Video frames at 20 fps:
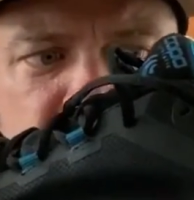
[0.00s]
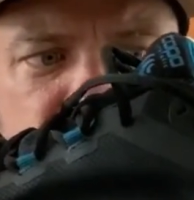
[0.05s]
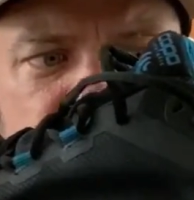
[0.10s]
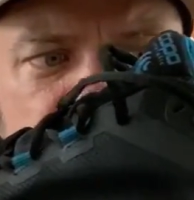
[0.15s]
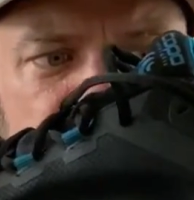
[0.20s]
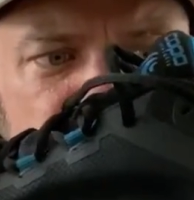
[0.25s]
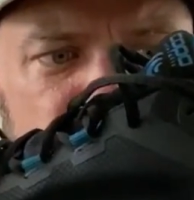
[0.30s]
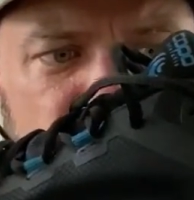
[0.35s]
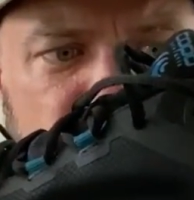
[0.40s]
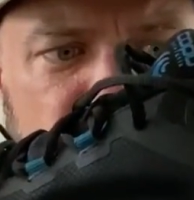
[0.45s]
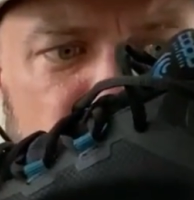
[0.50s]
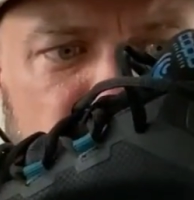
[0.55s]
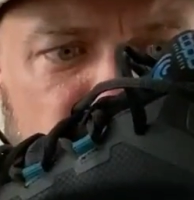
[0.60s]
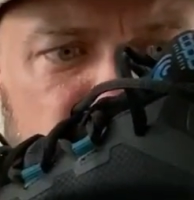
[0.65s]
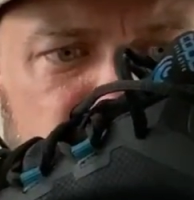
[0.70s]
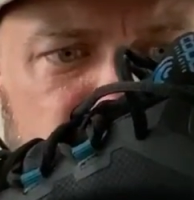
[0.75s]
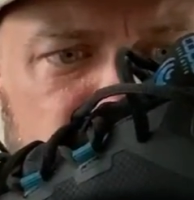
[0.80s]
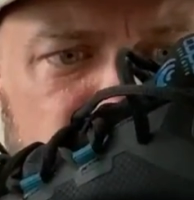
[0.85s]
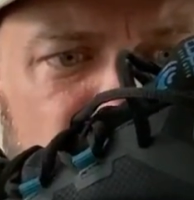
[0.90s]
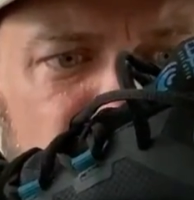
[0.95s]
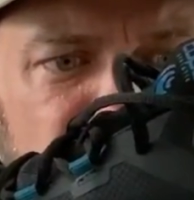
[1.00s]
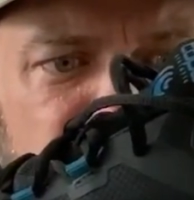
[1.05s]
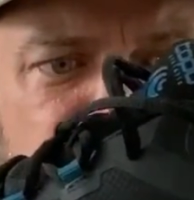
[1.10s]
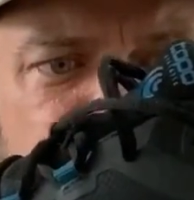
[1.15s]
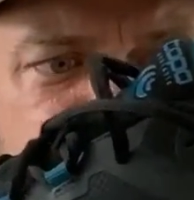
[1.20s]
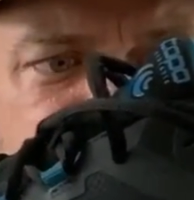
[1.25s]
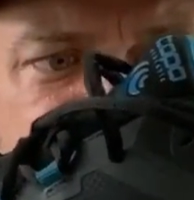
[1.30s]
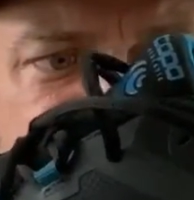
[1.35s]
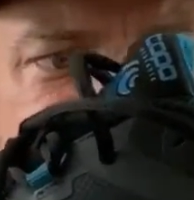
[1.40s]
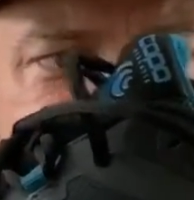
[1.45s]

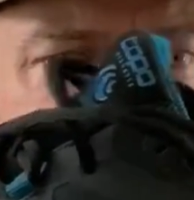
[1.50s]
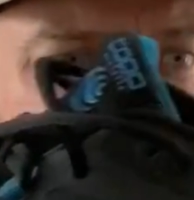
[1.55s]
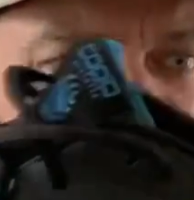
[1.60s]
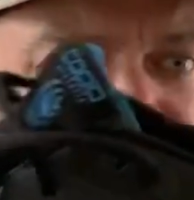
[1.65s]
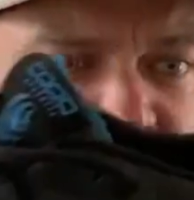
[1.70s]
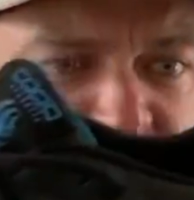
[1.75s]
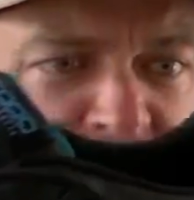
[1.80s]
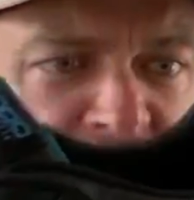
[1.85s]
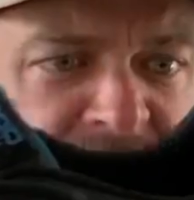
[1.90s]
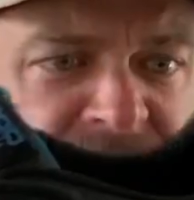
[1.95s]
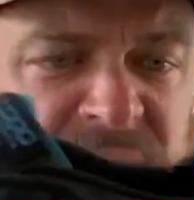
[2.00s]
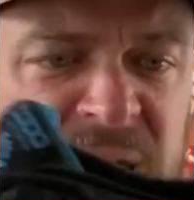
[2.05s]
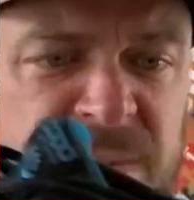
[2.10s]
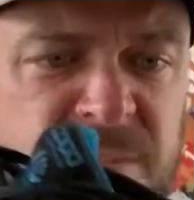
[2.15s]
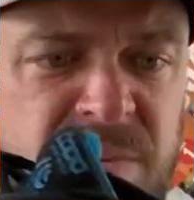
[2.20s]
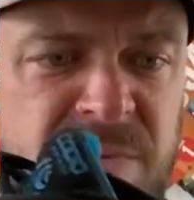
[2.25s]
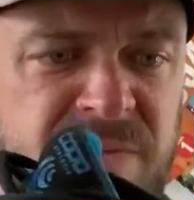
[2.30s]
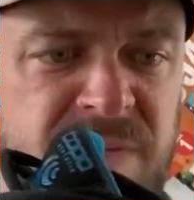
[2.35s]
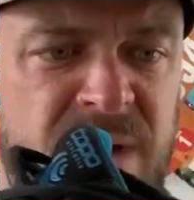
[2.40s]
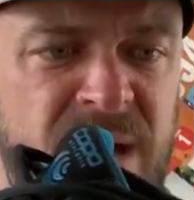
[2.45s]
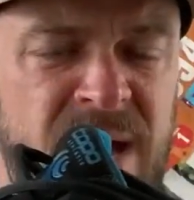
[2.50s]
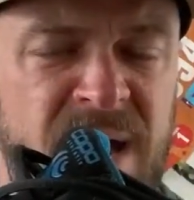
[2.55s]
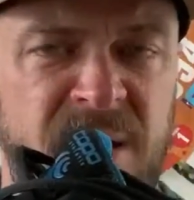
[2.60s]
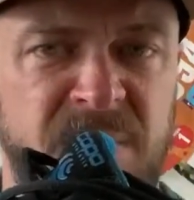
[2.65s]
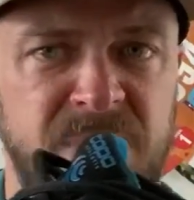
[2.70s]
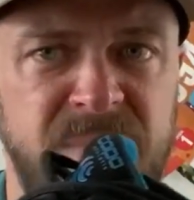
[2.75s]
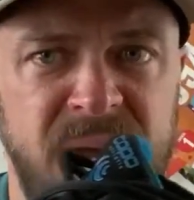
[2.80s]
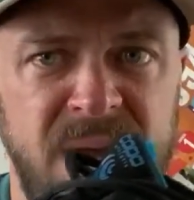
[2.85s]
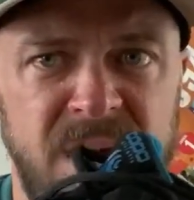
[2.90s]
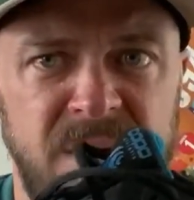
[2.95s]
I'm not even sure what type of
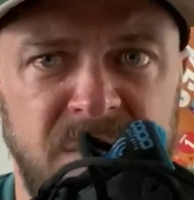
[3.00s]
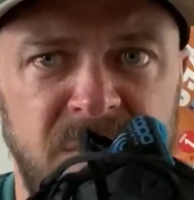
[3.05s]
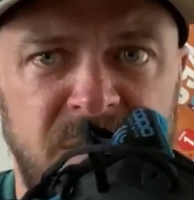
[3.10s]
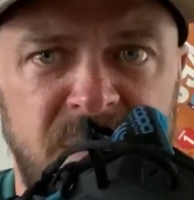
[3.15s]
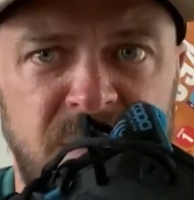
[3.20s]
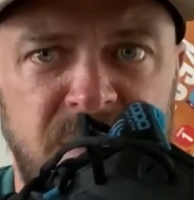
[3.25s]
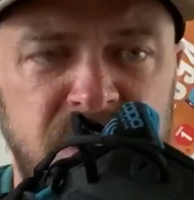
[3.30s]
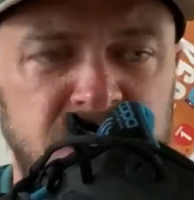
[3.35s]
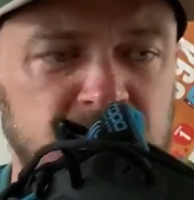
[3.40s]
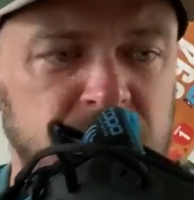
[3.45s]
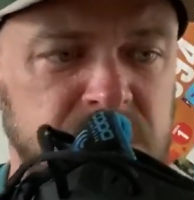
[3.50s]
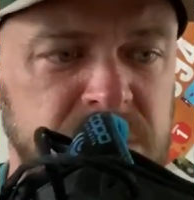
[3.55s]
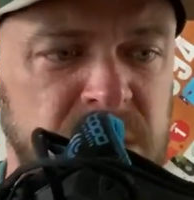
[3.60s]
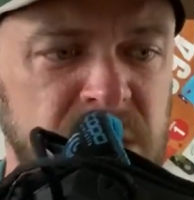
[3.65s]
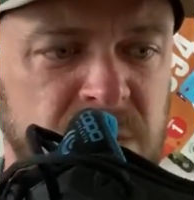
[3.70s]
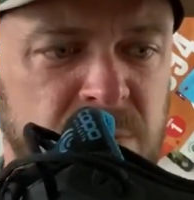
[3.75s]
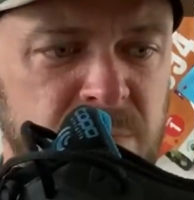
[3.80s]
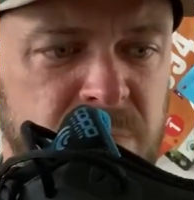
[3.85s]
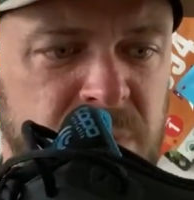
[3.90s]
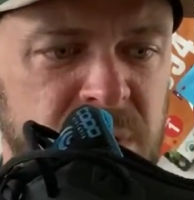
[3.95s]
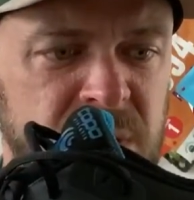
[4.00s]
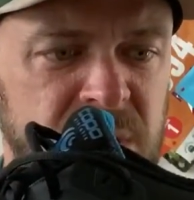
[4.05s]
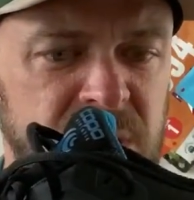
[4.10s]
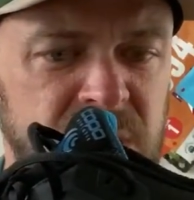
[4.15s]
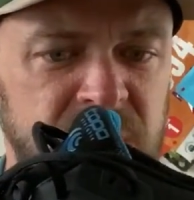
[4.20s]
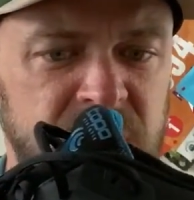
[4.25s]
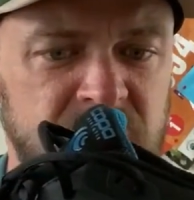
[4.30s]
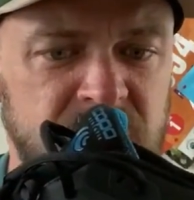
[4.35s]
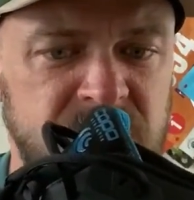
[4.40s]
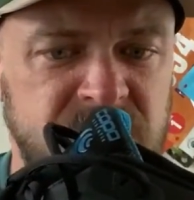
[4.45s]
compound they're using, but
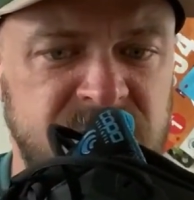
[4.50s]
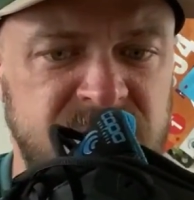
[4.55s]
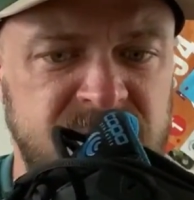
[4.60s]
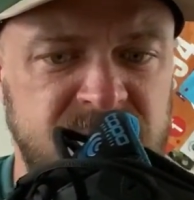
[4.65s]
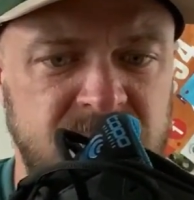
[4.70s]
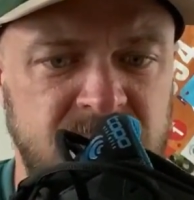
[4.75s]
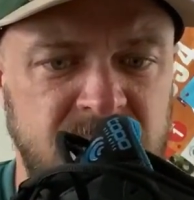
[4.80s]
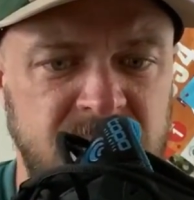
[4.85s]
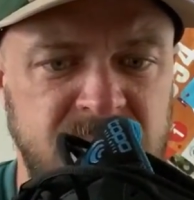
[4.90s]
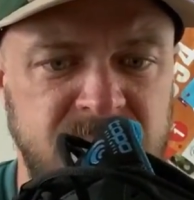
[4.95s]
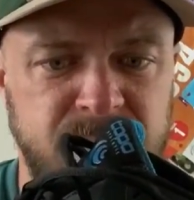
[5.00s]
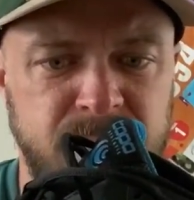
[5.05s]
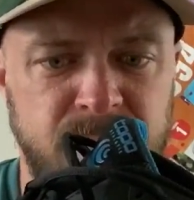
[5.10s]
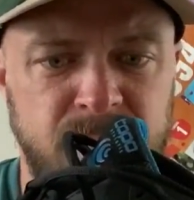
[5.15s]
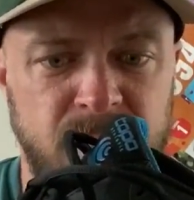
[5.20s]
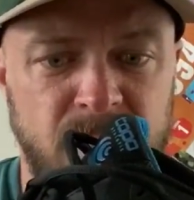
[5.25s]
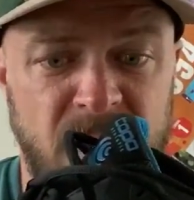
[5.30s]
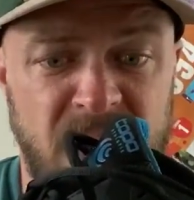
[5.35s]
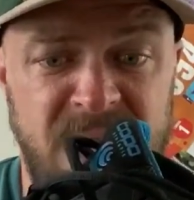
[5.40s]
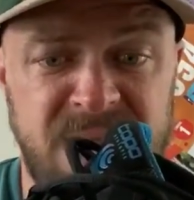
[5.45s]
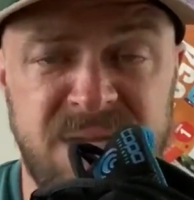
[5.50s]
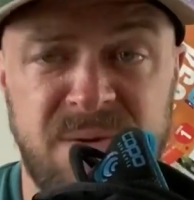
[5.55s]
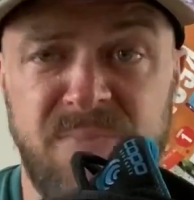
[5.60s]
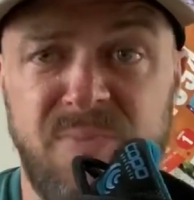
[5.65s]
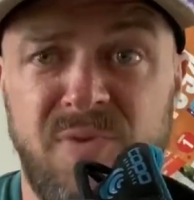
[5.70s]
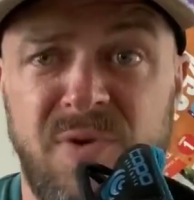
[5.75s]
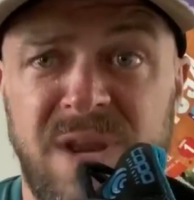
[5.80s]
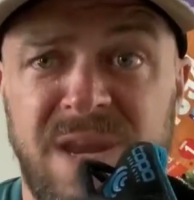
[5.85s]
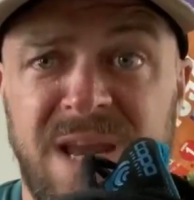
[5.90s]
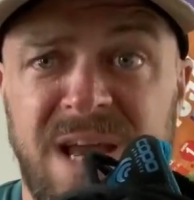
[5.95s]
it has a
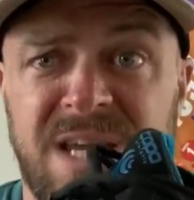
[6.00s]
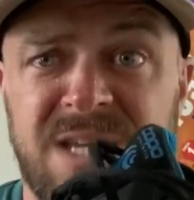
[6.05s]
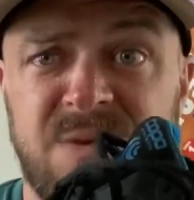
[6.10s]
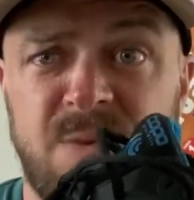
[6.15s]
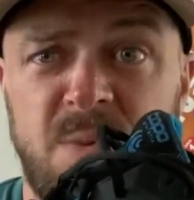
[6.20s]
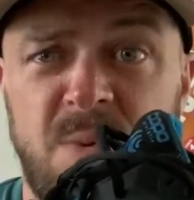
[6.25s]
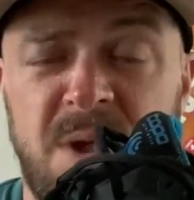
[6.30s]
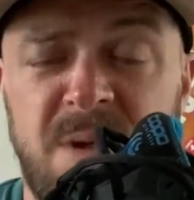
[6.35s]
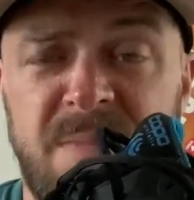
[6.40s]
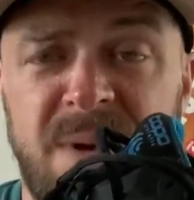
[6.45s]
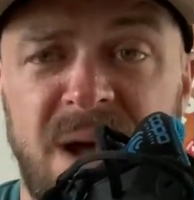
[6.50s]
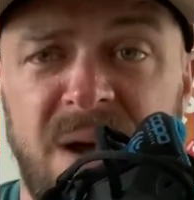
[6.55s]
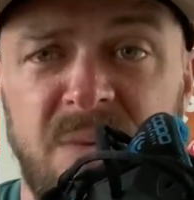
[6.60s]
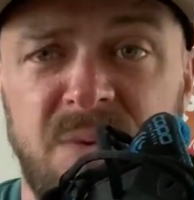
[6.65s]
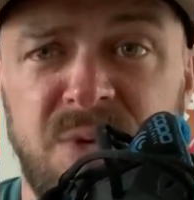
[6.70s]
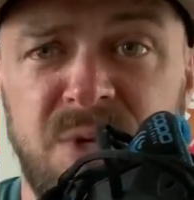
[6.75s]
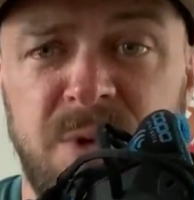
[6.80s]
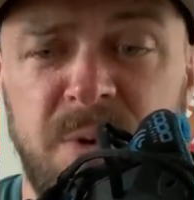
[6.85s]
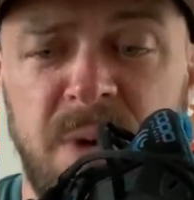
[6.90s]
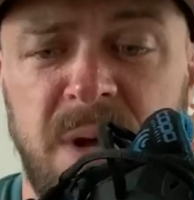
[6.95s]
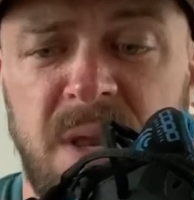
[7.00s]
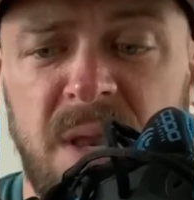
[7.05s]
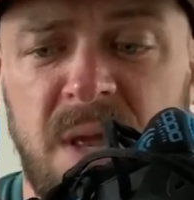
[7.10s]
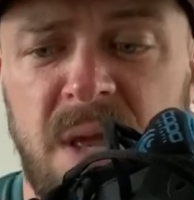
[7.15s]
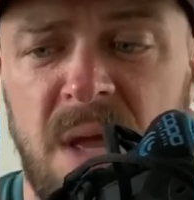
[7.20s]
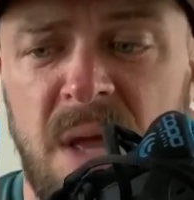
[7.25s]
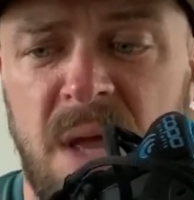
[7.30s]
pretty nice rebound to it.